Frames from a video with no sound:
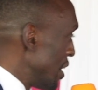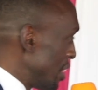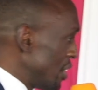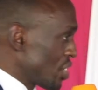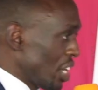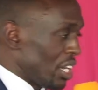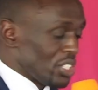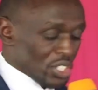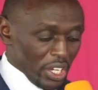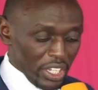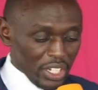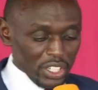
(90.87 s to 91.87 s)
the
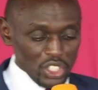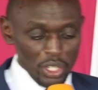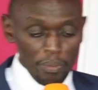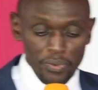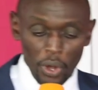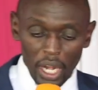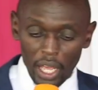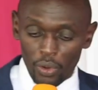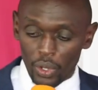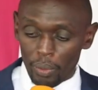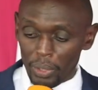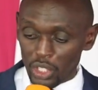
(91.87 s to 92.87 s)
church leadership, for
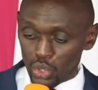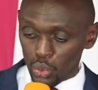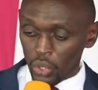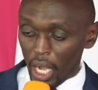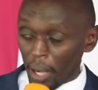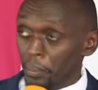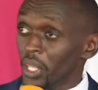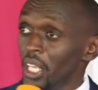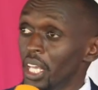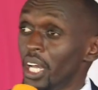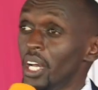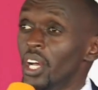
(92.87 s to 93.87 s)
allowing me to come
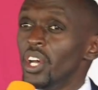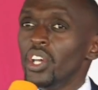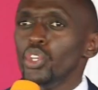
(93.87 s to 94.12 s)
here.